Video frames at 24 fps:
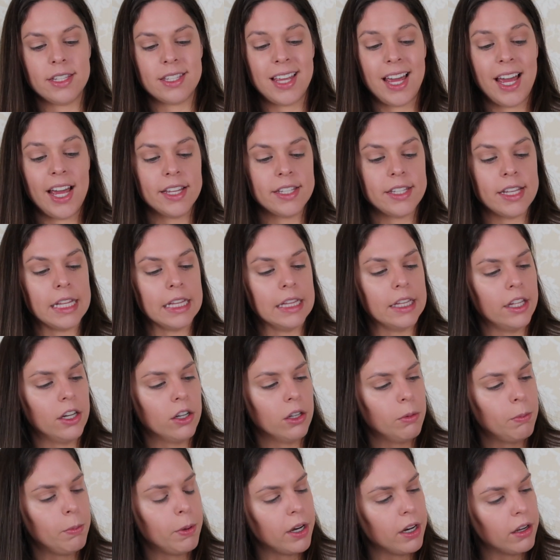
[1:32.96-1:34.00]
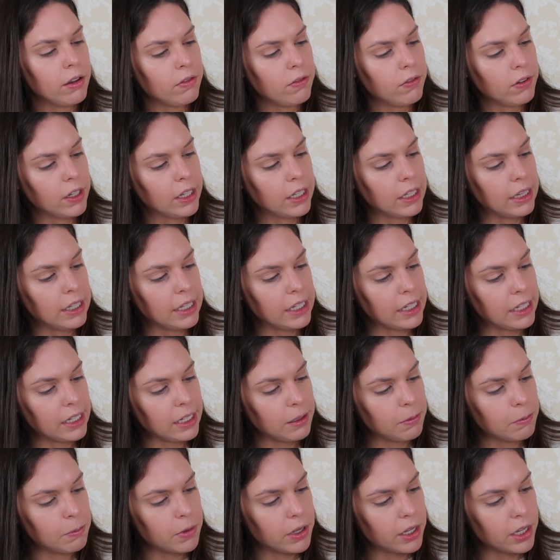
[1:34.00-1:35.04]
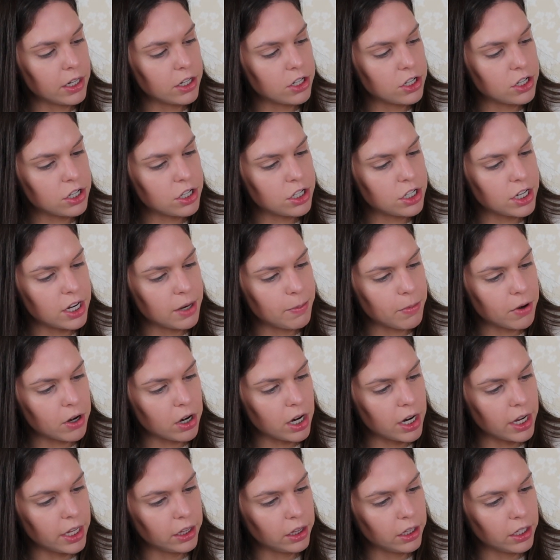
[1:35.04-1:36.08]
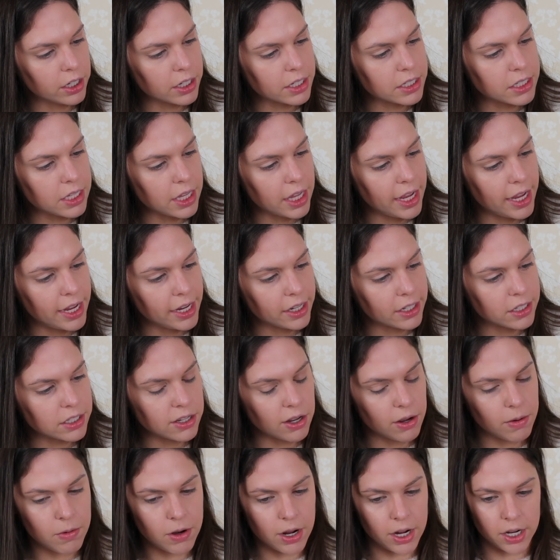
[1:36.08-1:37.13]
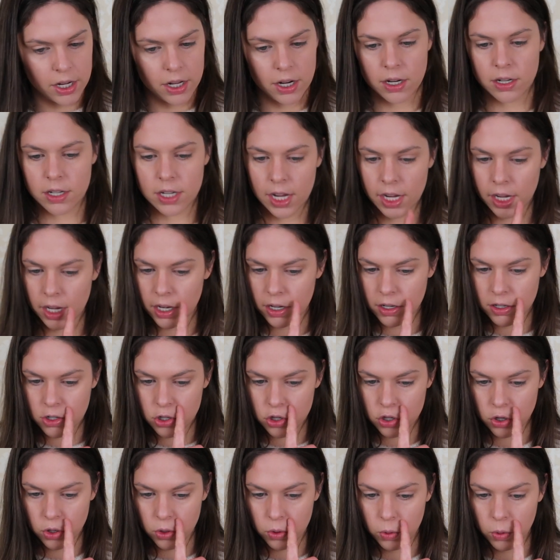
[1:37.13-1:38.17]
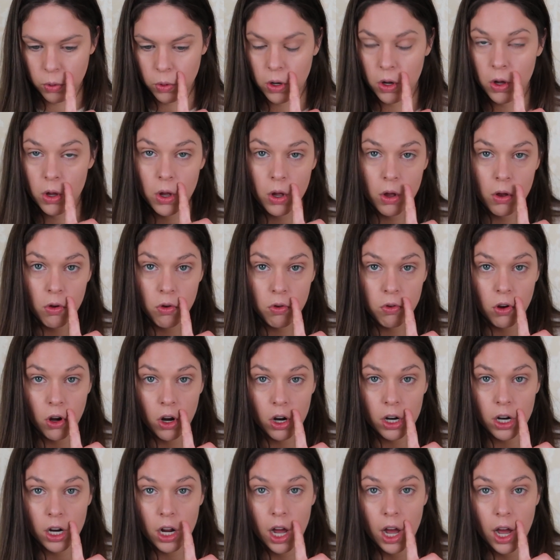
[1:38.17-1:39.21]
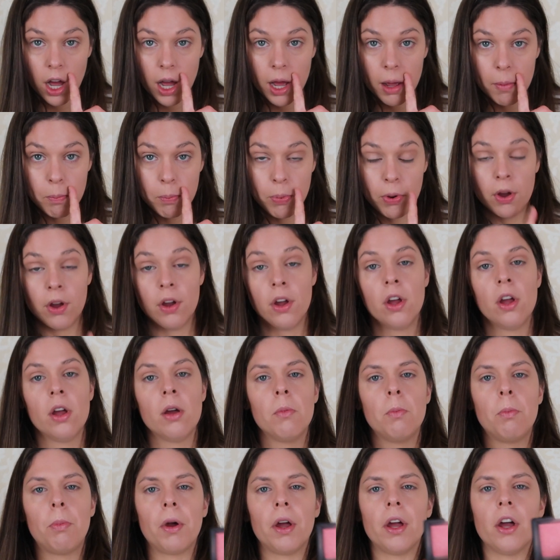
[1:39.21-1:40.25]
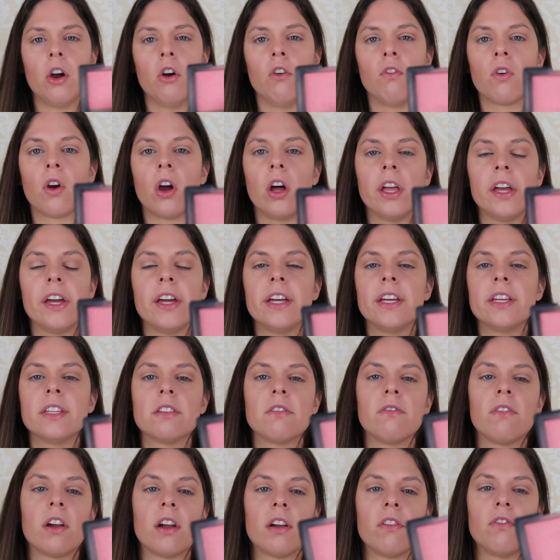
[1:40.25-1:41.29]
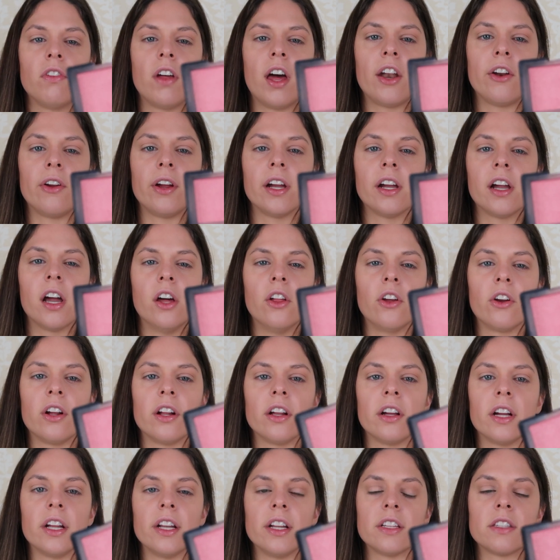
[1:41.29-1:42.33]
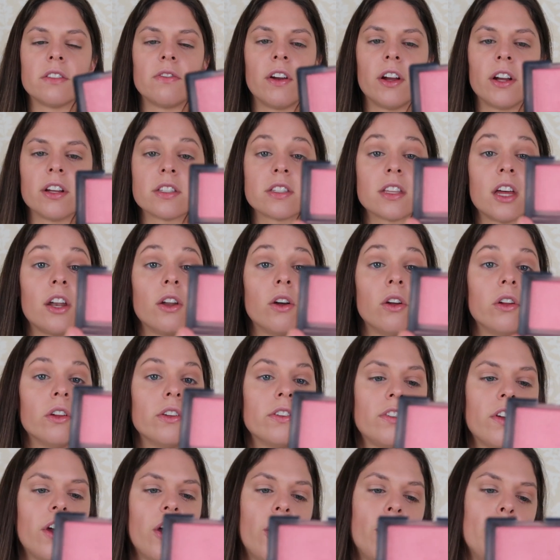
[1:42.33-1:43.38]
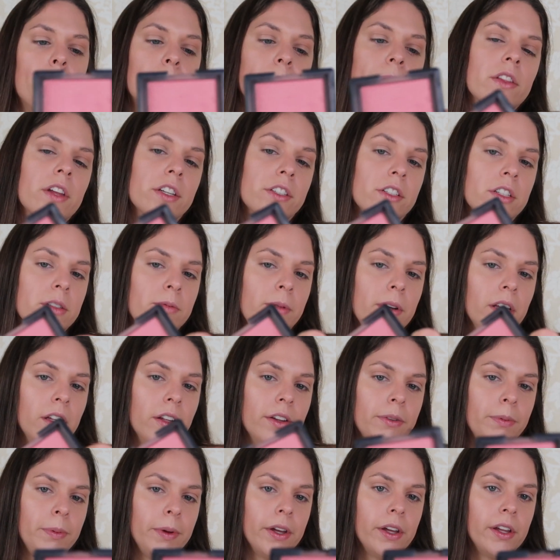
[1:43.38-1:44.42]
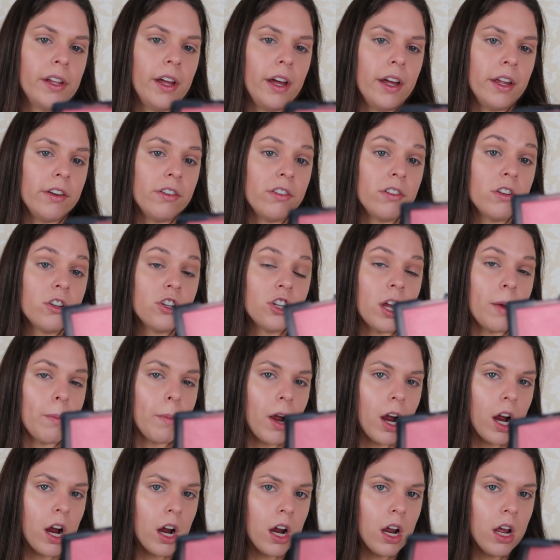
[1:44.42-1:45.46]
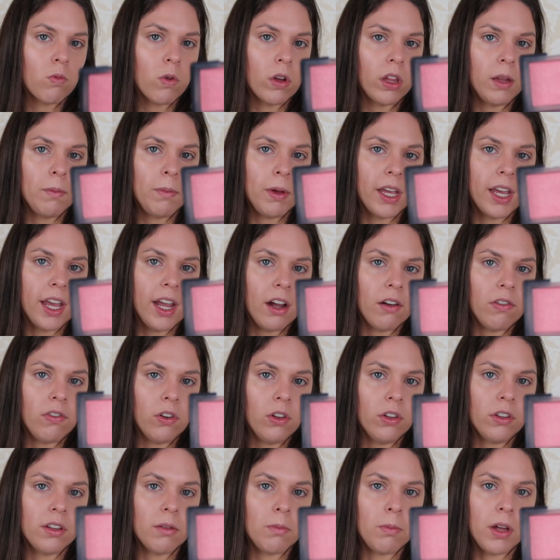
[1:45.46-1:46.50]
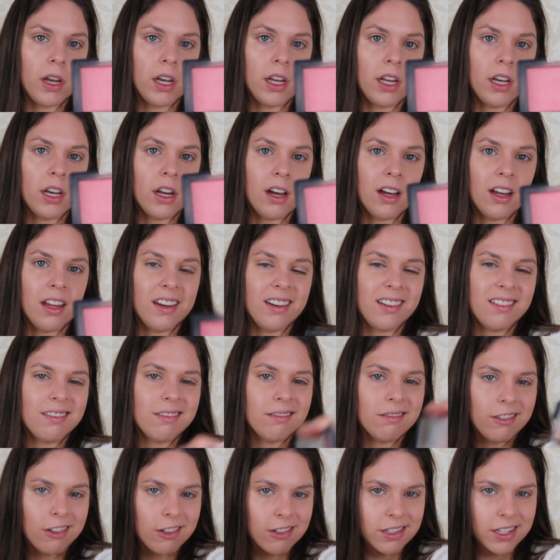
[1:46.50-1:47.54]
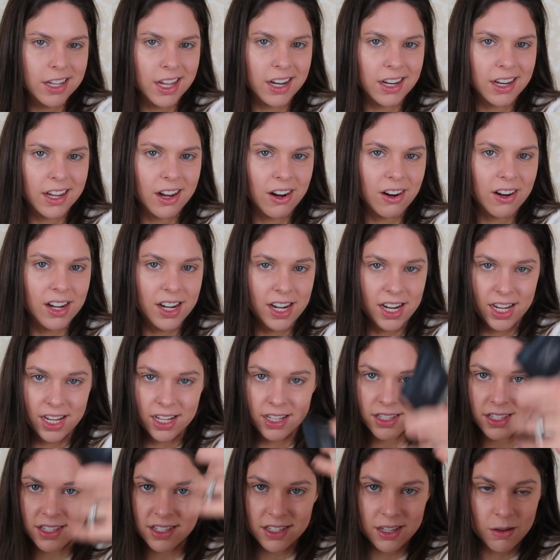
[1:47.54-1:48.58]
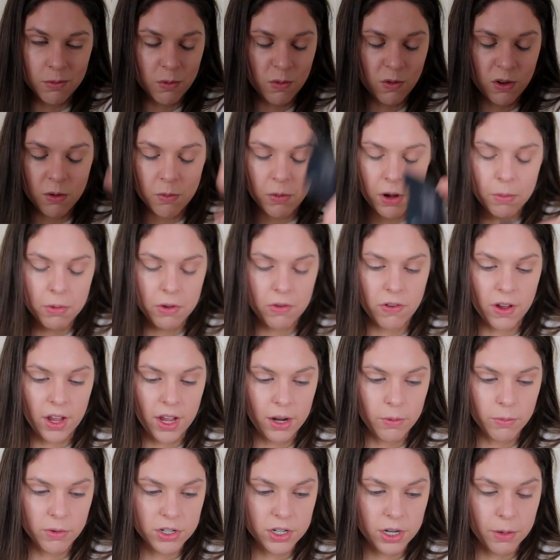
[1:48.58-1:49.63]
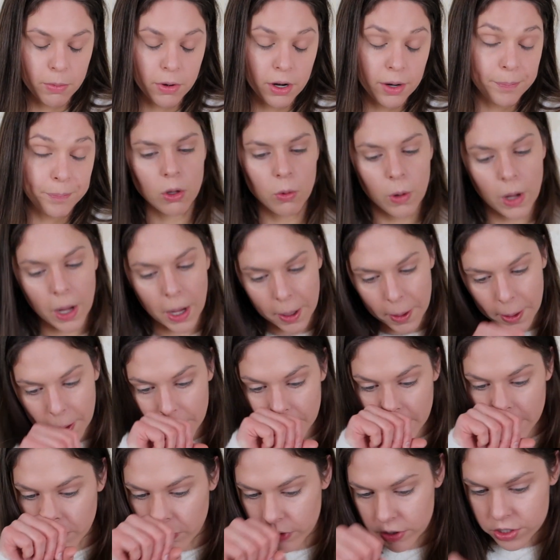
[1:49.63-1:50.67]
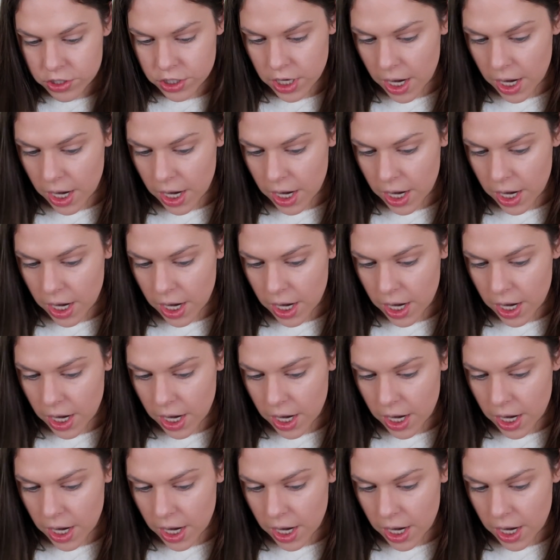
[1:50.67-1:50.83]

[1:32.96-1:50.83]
has a little bit of gleam and shimmer, it looks like, so I'm not going to take it too far up. But overall, it is a very flattering color and it's very subtle. So that's just my little spiel on shimmer. Really be careful depending on your skincare needs. Some of you might be fine with shimmer. Okay, enough with